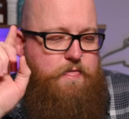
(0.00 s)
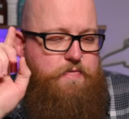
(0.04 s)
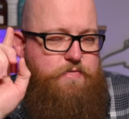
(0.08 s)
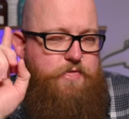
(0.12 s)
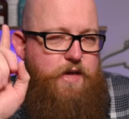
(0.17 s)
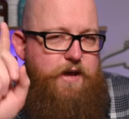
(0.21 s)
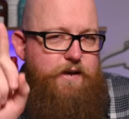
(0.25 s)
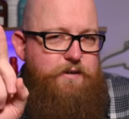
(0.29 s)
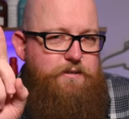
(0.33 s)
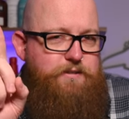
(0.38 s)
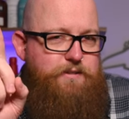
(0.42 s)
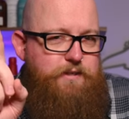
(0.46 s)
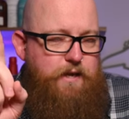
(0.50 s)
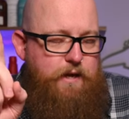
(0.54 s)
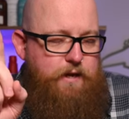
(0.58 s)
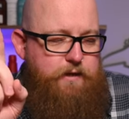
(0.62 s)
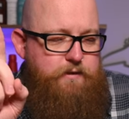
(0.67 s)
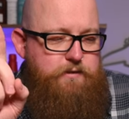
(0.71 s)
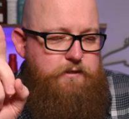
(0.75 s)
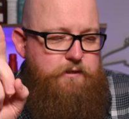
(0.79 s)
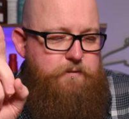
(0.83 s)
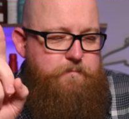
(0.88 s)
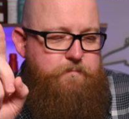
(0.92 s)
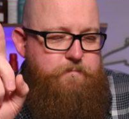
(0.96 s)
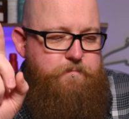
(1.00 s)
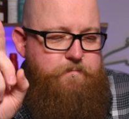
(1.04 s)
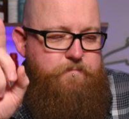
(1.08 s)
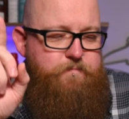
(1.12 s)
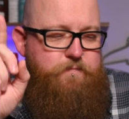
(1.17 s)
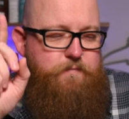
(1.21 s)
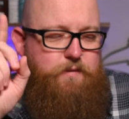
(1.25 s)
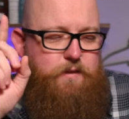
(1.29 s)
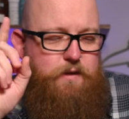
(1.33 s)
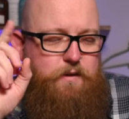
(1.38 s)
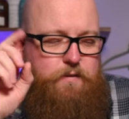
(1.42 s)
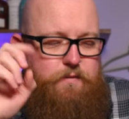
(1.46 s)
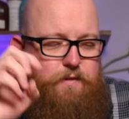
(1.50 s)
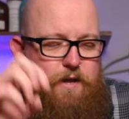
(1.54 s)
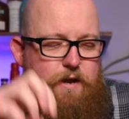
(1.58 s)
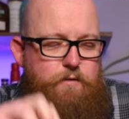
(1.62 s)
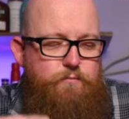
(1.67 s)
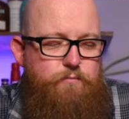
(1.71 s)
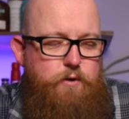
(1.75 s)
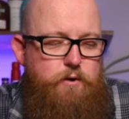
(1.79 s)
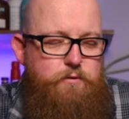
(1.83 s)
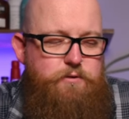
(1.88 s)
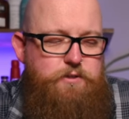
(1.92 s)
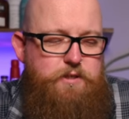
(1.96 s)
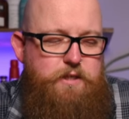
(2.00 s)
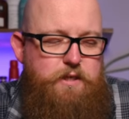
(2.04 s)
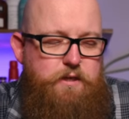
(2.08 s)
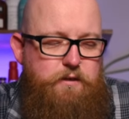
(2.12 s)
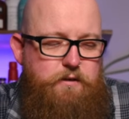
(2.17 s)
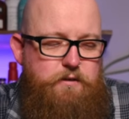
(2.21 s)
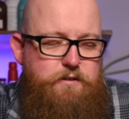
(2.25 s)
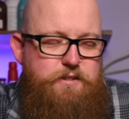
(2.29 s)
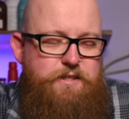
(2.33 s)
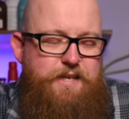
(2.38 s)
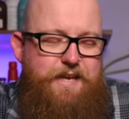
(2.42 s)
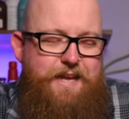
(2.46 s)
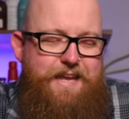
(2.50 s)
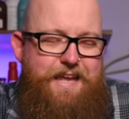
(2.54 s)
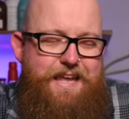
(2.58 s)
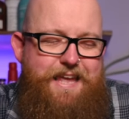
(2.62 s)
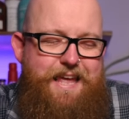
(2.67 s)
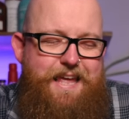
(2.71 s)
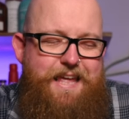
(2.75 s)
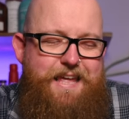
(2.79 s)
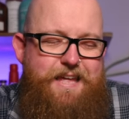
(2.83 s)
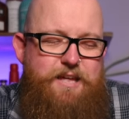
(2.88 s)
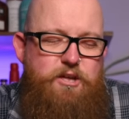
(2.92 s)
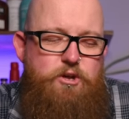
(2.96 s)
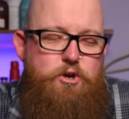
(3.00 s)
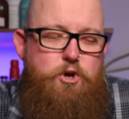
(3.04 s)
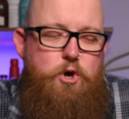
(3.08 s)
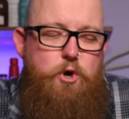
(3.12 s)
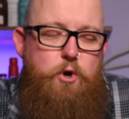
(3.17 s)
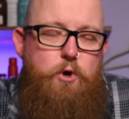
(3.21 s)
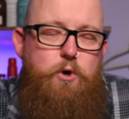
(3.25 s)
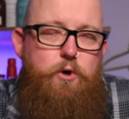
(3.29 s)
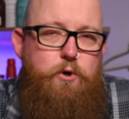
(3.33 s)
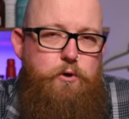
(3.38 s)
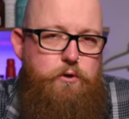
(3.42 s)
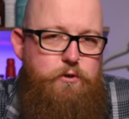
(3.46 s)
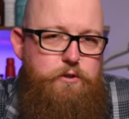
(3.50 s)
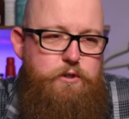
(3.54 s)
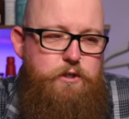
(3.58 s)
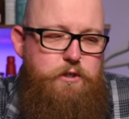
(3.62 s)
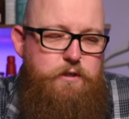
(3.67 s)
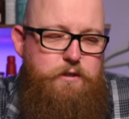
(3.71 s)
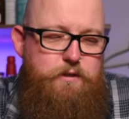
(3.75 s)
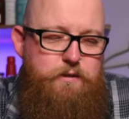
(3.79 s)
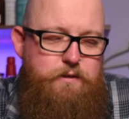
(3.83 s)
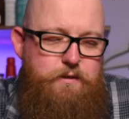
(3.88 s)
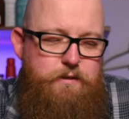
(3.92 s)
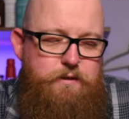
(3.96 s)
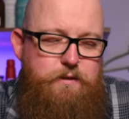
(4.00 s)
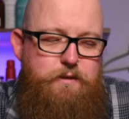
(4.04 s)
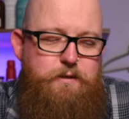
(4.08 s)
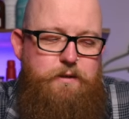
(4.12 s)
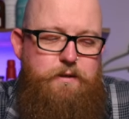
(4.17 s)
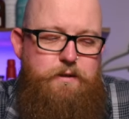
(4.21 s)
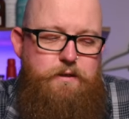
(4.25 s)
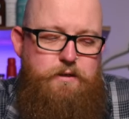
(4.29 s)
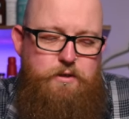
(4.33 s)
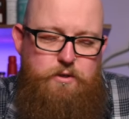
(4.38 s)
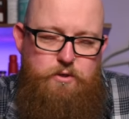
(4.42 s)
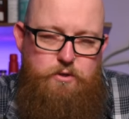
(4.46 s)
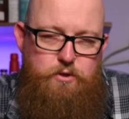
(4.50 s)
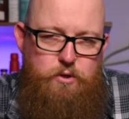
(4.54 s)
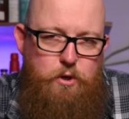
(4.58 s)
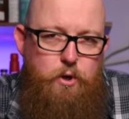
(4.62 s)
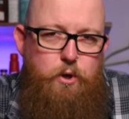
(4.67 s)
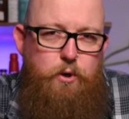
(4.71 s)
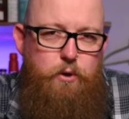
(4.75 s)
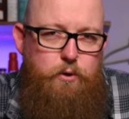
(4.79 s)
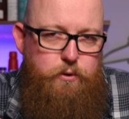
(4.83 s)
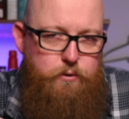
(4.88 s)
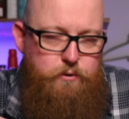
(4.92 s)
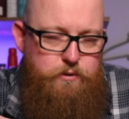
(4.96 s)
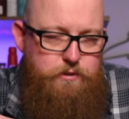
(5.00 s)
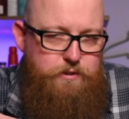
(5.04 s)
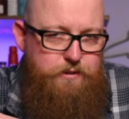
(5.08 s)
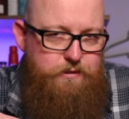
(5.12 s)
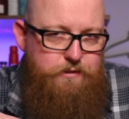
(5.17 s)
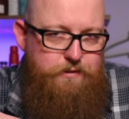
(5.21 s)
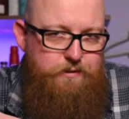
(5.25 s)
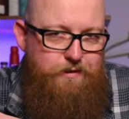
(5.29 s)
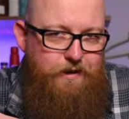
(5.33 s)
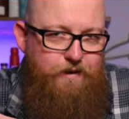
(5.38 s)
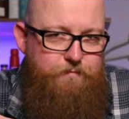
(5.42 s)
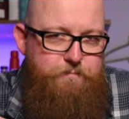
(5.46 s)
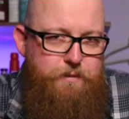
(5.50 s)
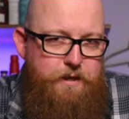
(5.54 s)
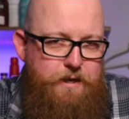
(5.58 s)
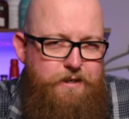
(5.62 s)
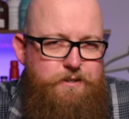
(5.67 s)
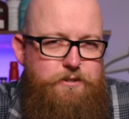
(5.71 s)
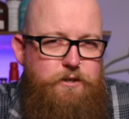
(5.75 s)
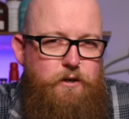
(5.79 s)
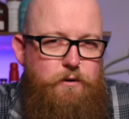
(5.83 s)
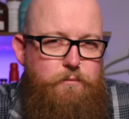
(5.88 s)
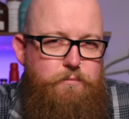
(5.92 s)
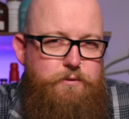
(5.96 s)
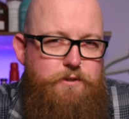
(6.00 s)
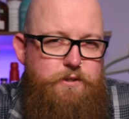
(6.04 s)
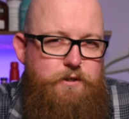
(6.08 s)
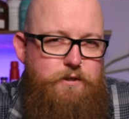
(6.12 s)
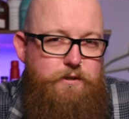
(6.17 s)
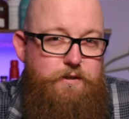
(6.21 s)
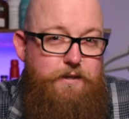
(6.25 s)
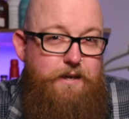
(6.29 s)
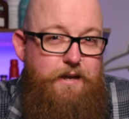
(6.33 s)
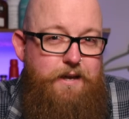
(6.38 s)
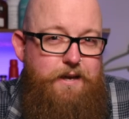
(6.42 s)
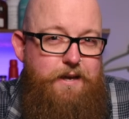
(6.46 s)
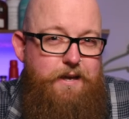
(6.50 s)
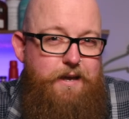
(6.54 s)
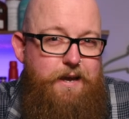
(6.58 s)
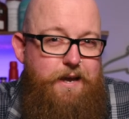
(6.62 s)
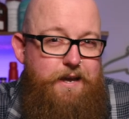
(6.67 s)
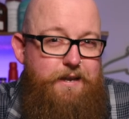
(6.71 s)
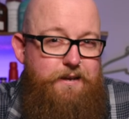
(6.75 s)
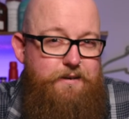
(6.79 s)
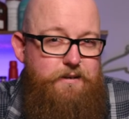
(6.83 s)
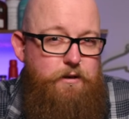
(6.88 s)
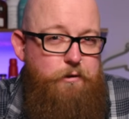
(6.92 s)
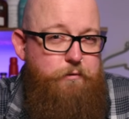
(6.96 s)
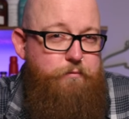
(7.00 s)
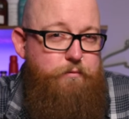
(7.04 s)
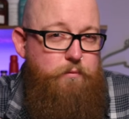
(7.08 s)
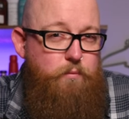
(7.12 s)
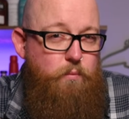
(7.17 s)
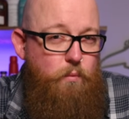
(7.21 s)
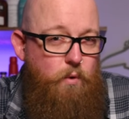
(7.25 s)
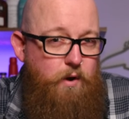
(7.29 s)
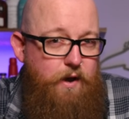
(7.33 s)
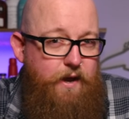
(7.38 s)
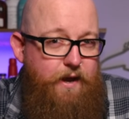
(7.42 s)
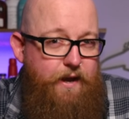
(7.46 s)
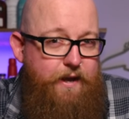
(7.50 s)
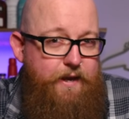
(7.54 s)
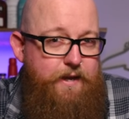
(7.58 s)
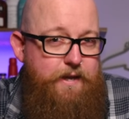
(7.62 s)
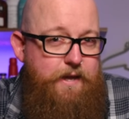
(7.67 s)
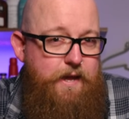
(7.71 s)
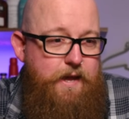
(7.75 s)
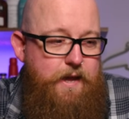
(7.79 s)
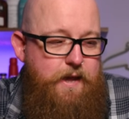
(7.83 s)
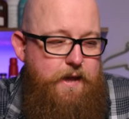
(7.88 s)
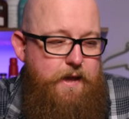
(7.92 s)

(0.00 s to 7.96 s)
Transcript: That said, that roastiness could have been interpreted in a different way.